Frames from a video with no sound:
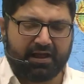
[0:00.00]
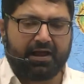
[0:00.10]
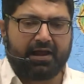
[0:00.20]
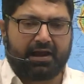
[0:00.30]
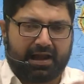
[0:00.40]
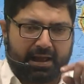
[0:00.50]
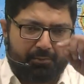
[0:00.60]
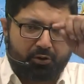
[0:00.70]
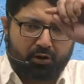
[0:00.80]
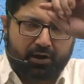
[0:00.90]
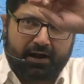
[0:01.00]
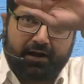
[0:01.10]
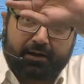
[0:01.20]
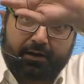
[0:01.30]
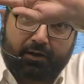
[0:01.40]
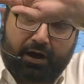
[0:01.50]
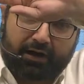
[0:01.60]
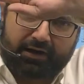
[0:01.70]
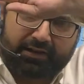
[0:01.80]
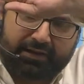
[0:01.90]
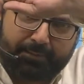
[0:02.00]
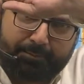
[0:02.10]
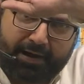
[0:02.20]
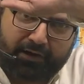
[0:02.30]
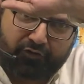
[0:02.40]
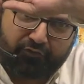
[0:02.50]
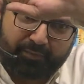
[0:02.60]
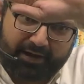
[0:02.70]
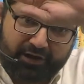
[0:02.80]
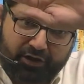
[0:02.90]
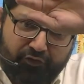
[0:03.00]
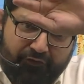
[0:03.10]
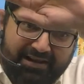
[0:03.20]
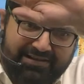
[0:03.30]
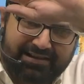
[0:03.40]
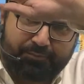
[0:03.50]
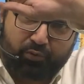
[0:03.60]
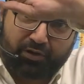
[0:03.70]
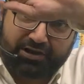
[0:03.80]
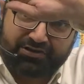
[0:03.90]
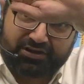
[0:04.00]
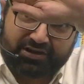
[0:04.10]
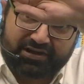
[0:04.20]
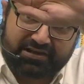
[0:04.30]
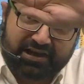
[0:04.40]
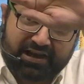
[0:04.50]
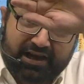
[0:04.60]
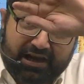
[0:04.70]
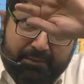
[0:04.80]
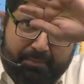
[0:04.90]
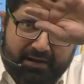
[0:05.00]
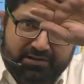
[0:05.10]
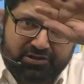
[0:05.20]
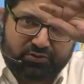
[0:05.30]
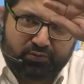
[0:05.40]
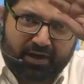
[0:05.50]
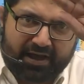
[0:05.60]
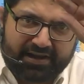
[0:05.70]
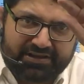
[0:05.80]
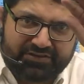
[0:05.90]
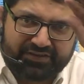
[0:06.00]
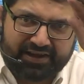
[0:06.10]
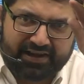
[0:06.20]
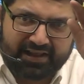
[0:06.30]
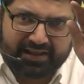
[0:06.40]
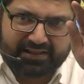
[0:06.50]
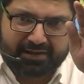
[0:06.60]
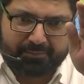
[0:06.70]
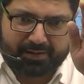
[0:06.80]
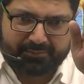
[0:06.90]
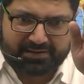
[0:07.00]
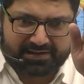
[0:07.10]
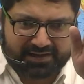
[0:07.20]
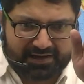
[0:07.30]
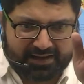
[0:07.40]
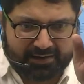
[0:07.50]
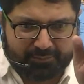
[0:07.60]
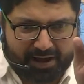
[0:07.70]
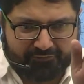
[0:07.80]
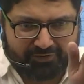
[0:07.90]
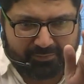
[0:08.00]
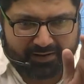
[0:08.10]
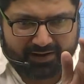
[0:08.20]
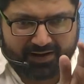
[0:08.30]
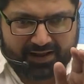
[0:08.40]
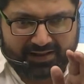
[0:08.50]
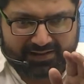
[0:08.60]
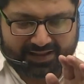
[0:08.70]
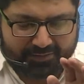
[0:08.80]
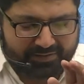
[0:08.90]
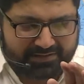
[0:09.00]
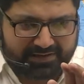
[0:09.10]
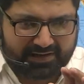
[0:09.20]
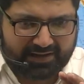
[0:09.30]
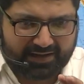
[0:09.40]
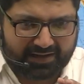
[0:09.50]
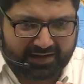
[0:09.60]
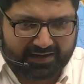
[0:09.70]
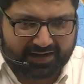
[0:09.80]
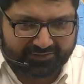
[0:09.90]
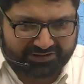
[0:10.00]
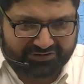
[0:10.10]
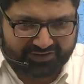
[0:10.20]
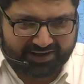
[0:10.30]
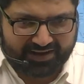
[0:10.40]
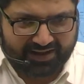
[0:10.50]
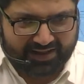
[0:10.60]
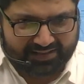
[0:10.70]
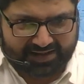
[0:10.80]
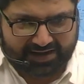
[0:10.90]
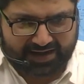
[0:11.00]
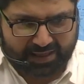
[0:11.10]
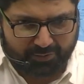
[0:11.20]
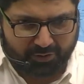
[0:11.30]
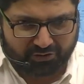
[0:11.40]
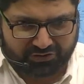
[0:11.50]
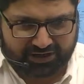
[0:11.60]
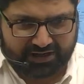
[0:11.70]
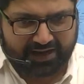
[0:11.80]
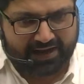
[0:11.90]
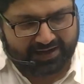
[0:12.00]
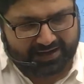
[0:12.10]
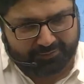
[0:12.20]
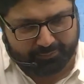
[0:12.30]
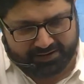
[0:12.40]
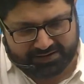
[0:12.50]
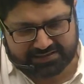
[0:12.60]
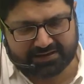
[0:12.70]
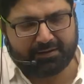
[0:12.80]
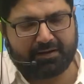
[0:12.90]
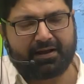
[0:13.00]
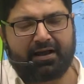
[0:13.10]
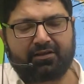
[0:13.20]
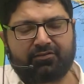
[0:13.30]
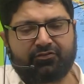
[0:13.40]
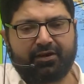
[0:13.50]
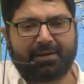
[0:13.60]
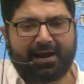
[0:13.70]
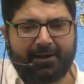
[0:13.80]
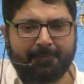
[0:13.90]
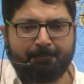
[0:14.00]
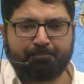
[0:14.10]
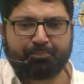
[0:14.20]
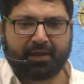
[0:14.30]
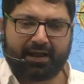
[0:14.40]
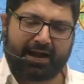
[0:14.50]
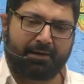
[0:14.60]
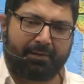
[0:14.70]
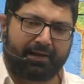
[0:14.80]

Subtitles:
Labrador current, under the impact of melting of ice and polar easterlies, it passes through Nares Strait, then basically Baffin Bay, then basically Davis Strait, then Labrador Sea. It meets Gulf Stream at Grand Bank.